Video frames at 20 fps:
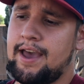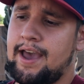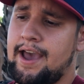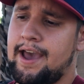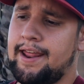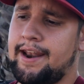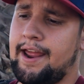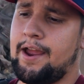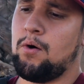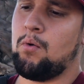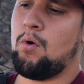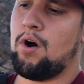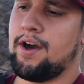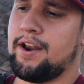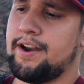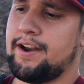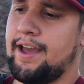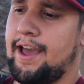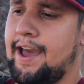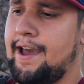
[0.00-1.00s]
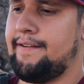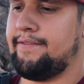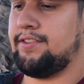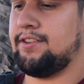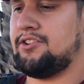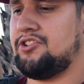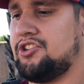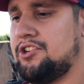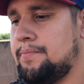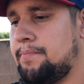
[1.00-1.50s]
And I wanted to have
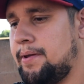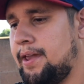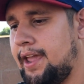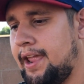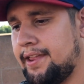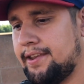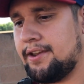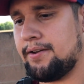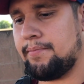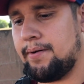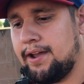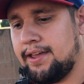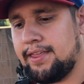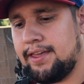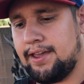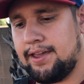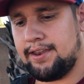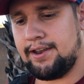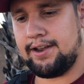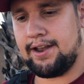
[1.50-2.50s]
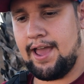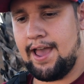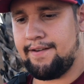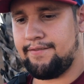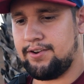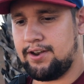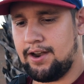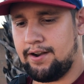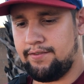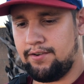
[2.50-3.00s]
this shit painted by then and
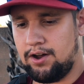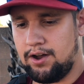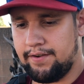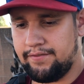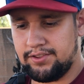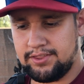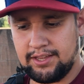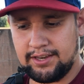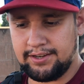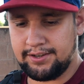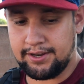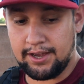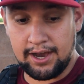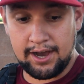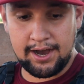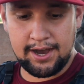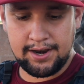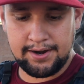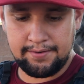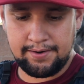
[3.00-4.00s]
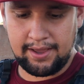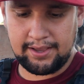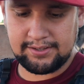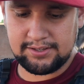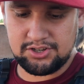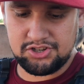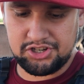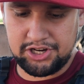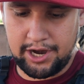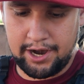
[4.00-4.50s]
have everything done
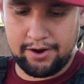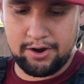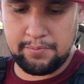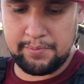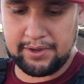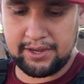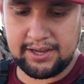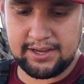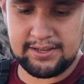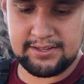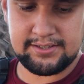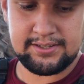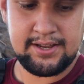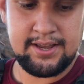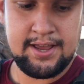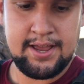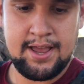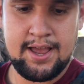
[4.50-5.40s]
nice and cherry because